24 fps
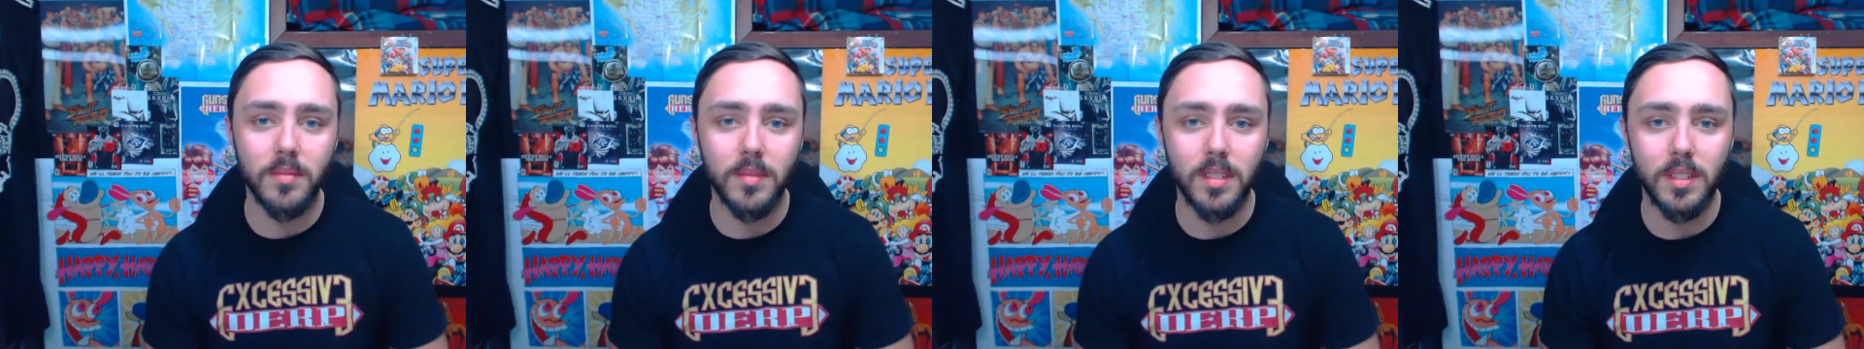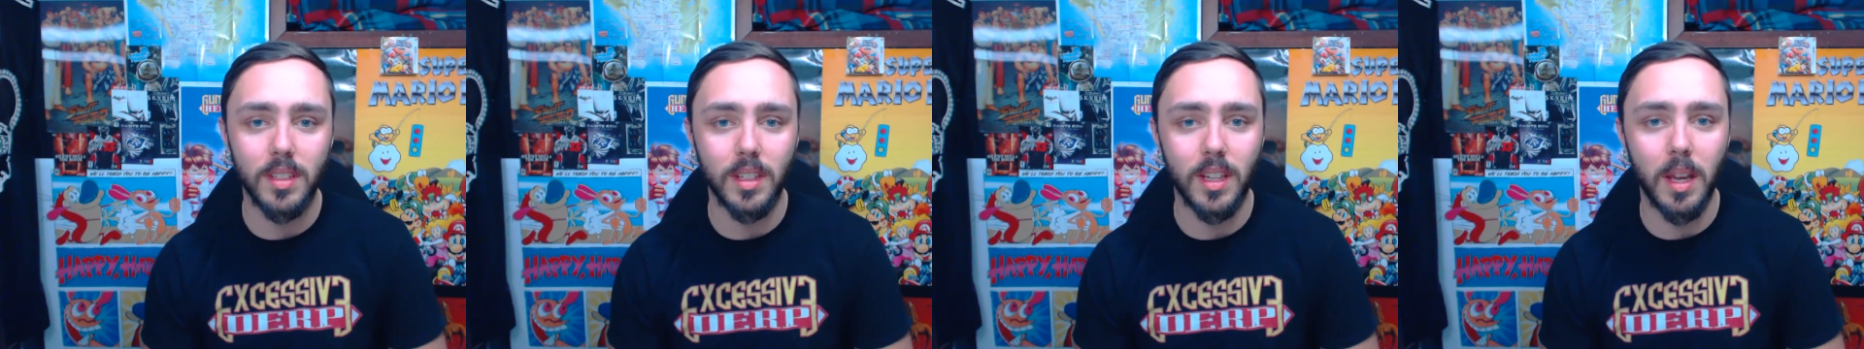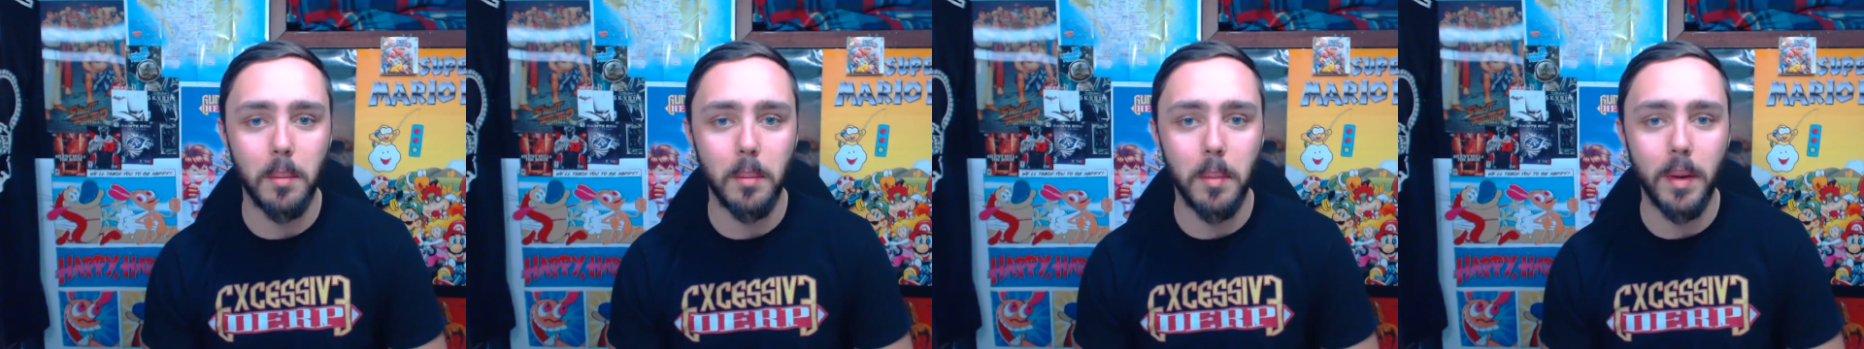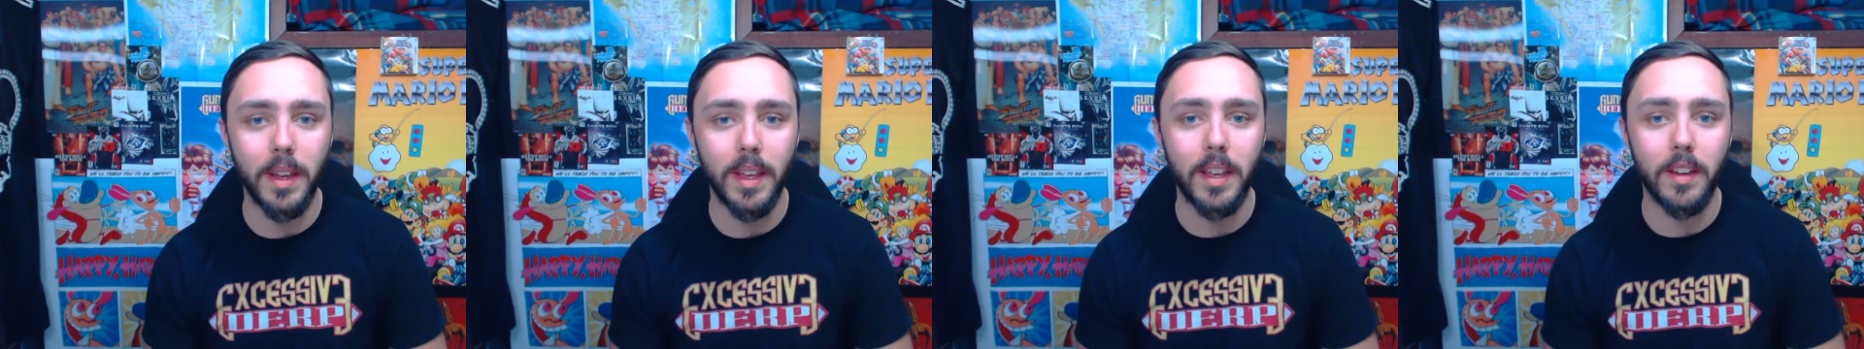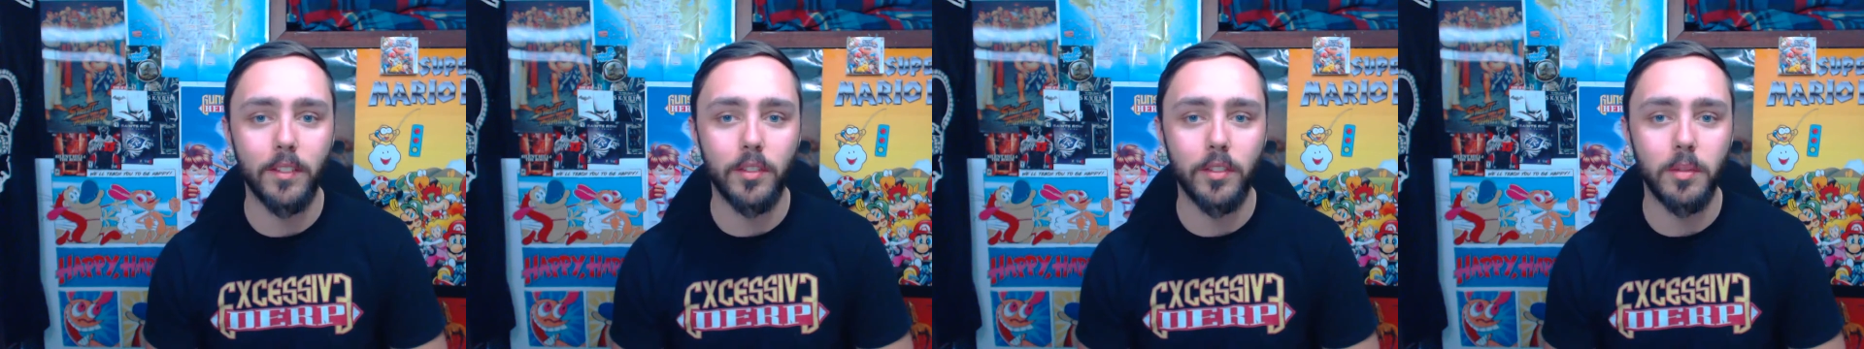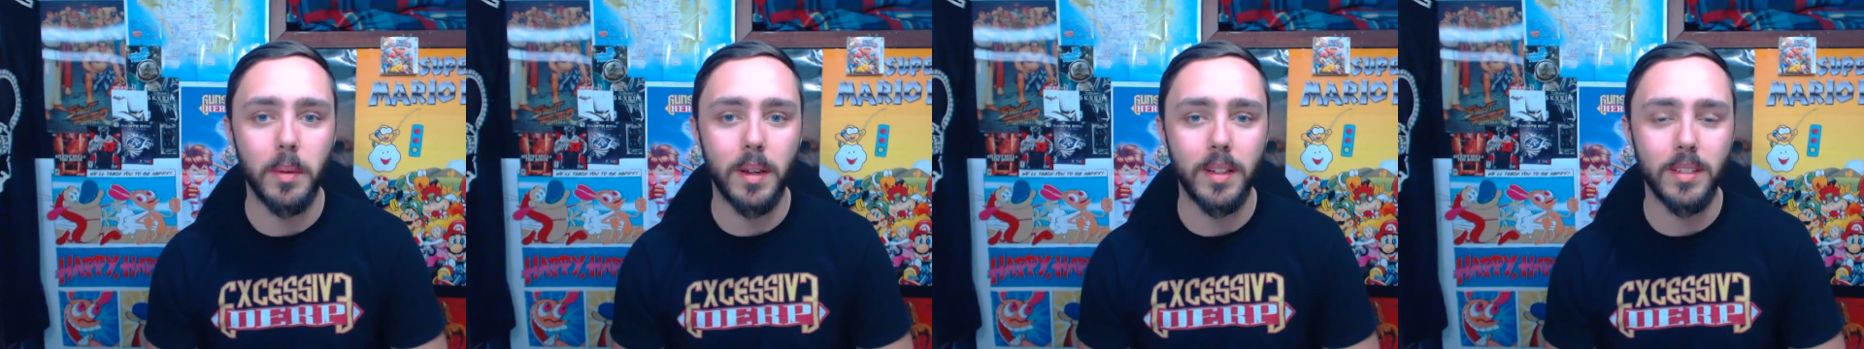It's like I'm making
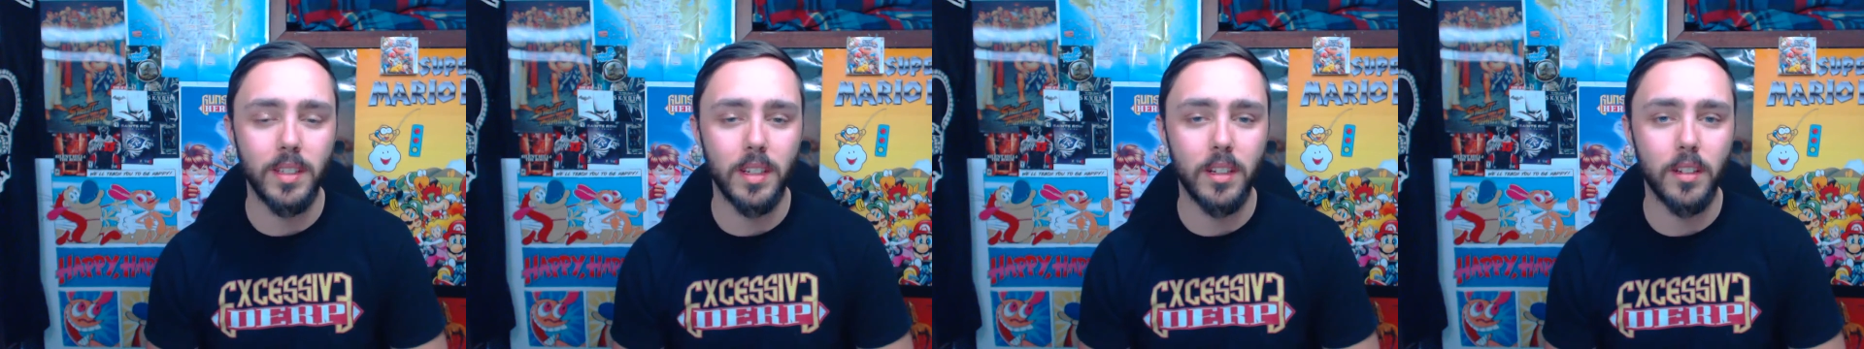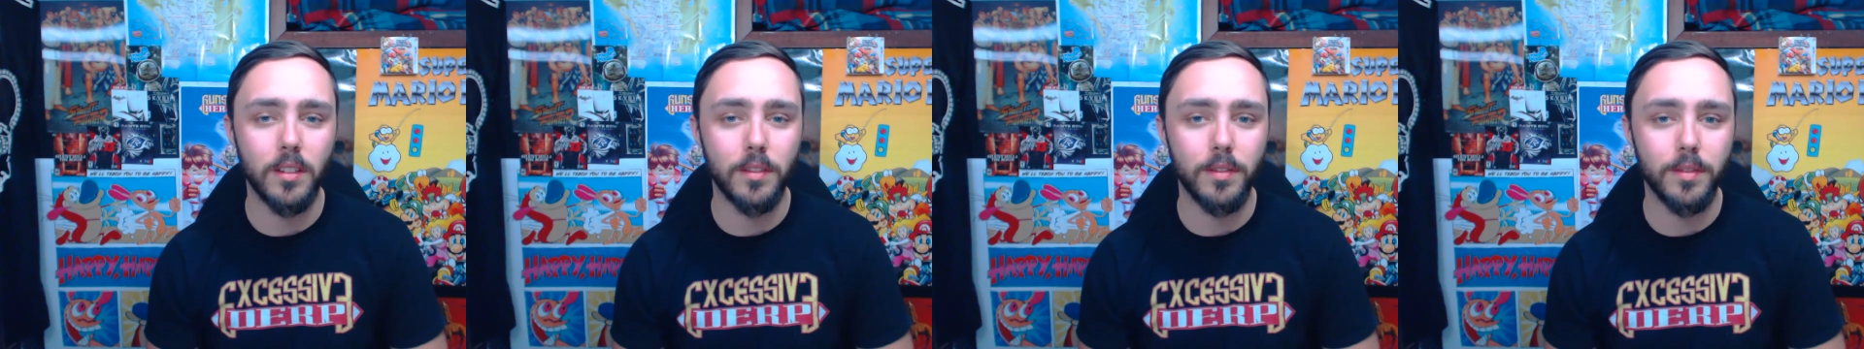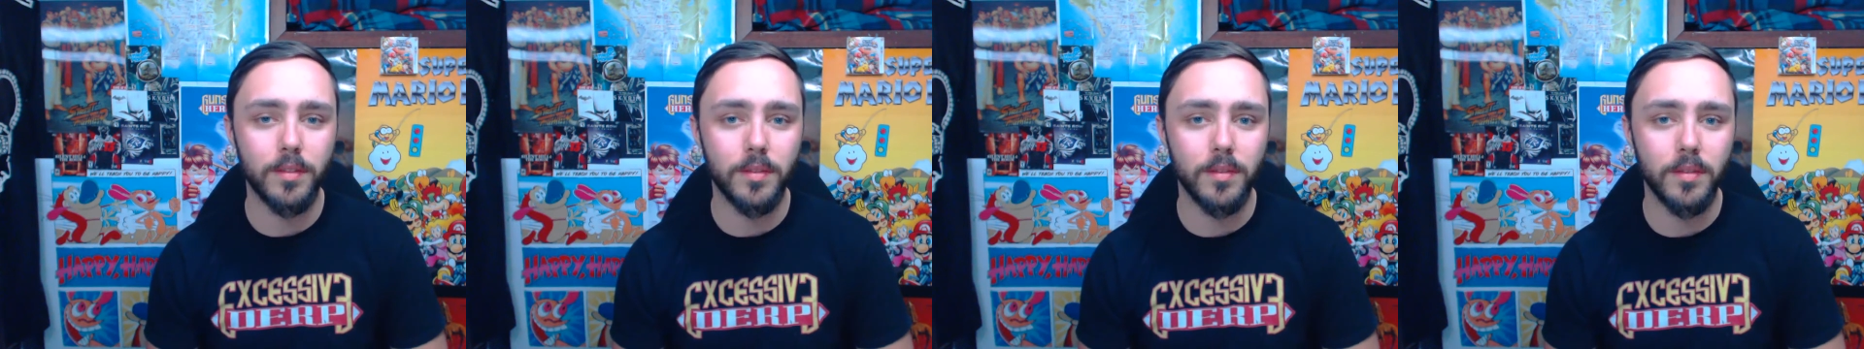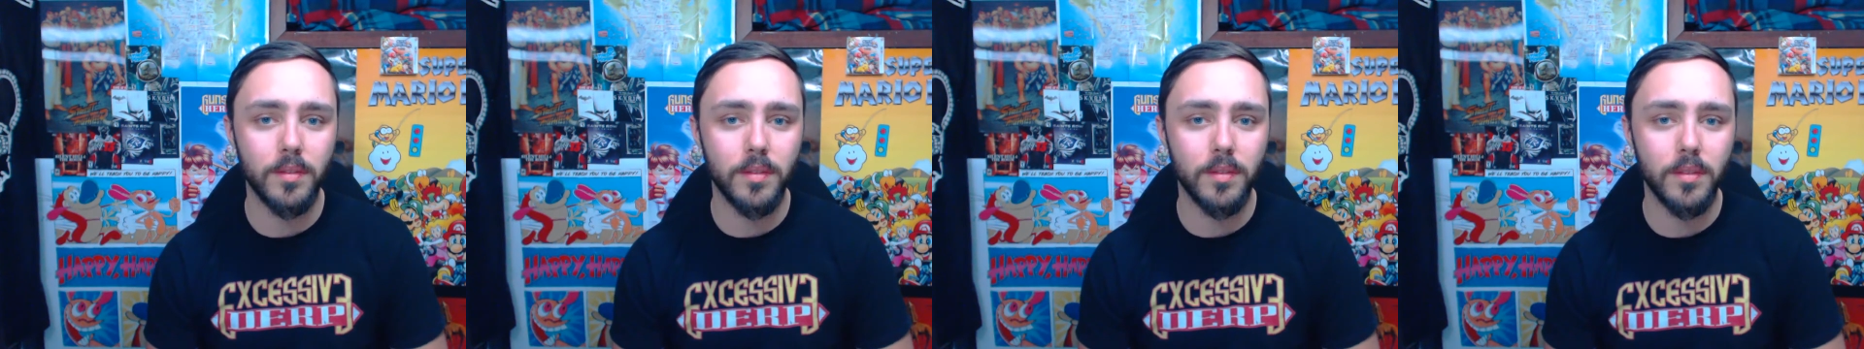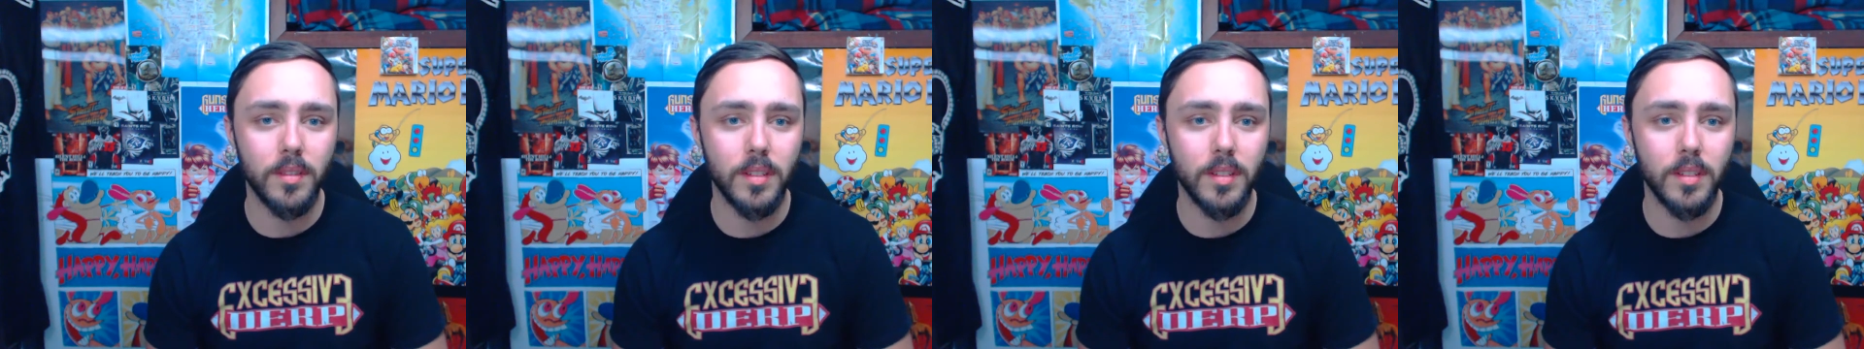it for myself.